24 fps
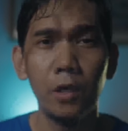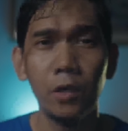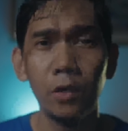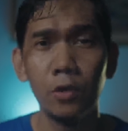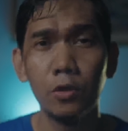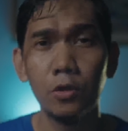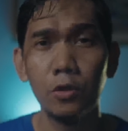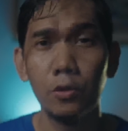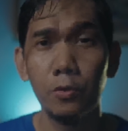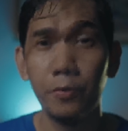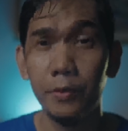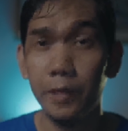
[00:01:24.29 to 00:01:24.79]

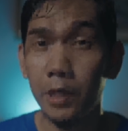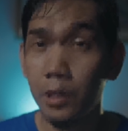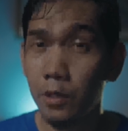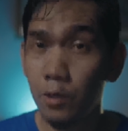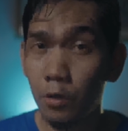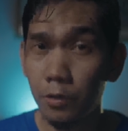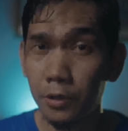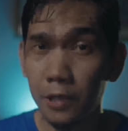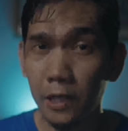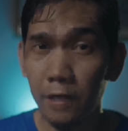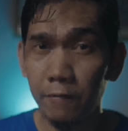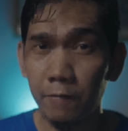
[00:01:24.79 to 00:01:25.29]
also really
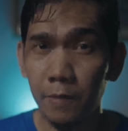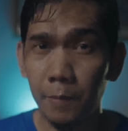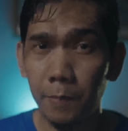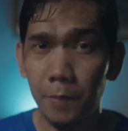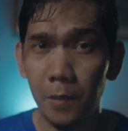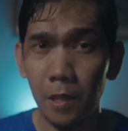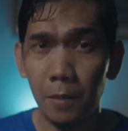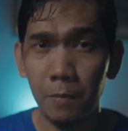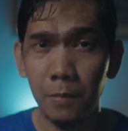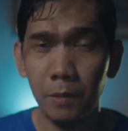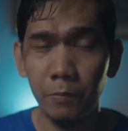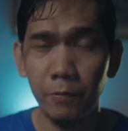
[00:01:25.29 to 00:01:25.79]
don't have a
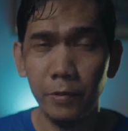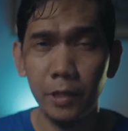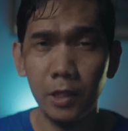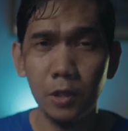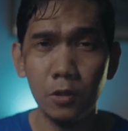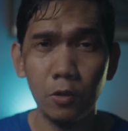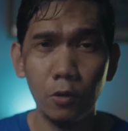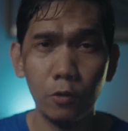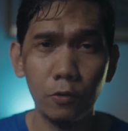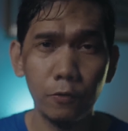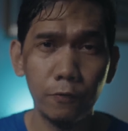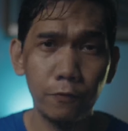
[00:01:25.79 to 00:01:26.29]
problem with this
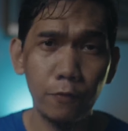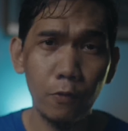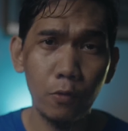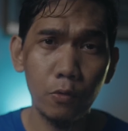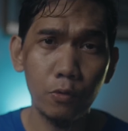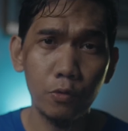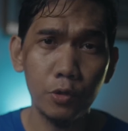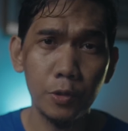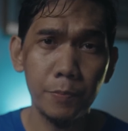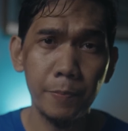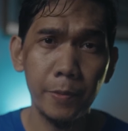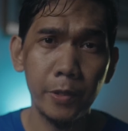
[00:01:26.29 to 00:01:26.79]

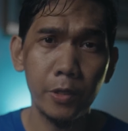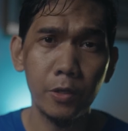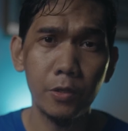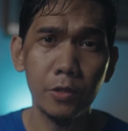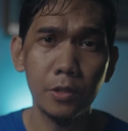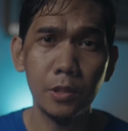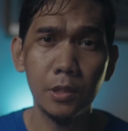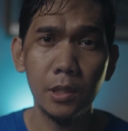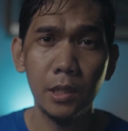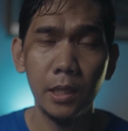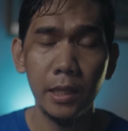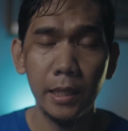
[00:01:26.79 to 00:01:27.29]
autofocus
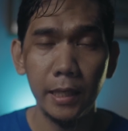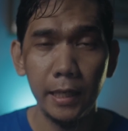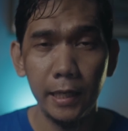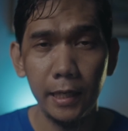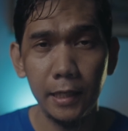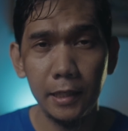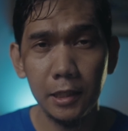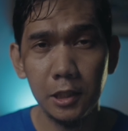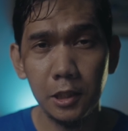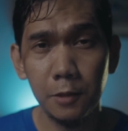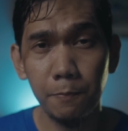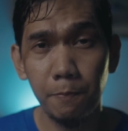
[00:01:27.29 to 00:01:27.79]
because
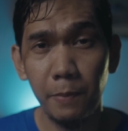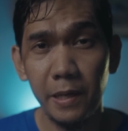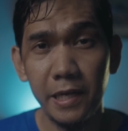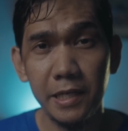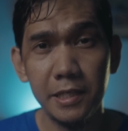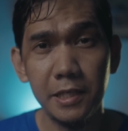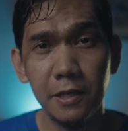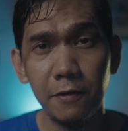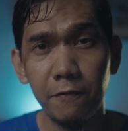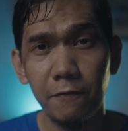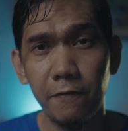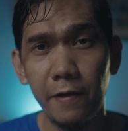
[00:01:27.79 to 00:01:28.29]
it is
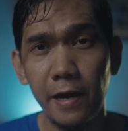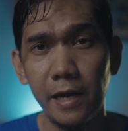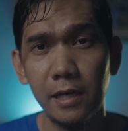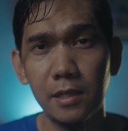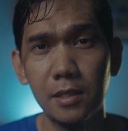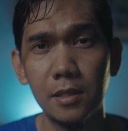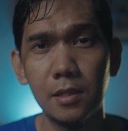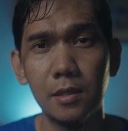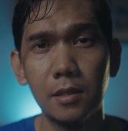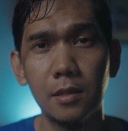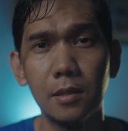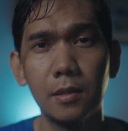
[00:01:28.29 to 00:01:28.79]
blazing
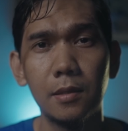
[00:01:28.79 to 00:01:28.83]
fast.